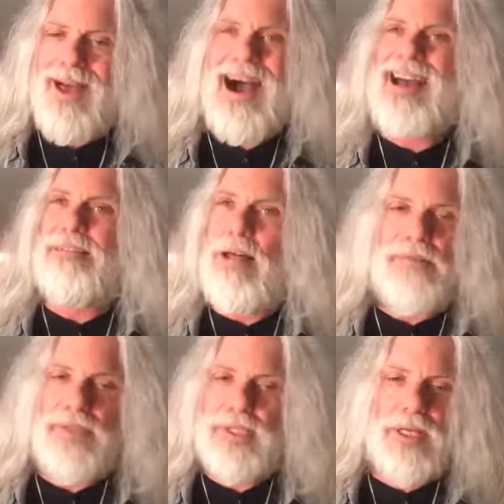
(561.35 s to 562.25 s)
I
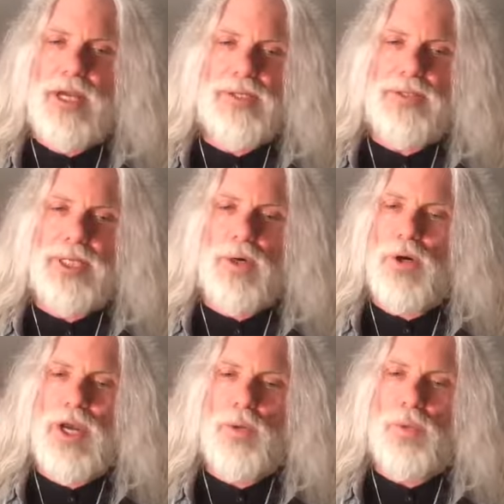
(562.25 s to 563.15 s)
love this country
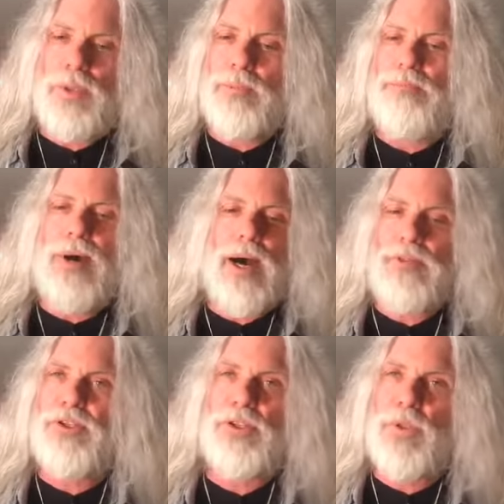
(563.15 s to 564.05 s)
or I wouldn't
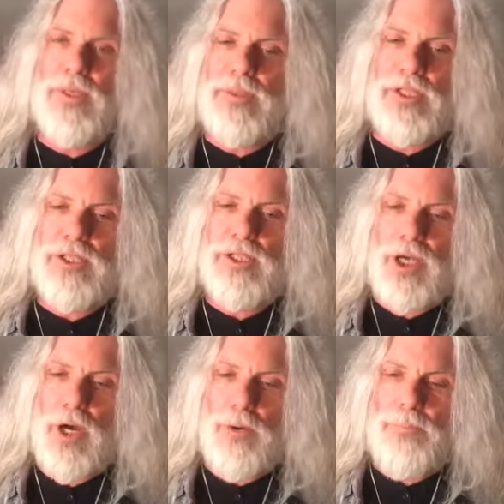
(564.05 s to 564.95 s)
bother doing this
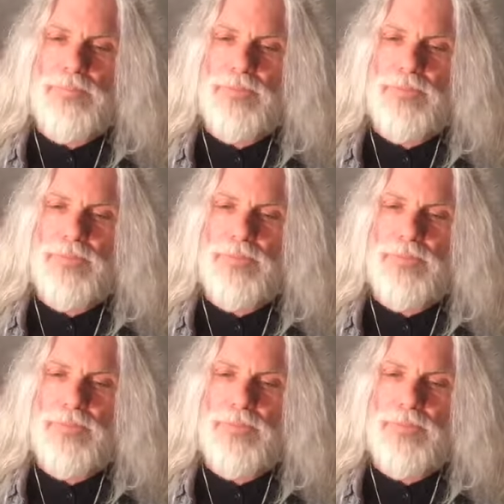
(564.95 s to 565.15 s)
show.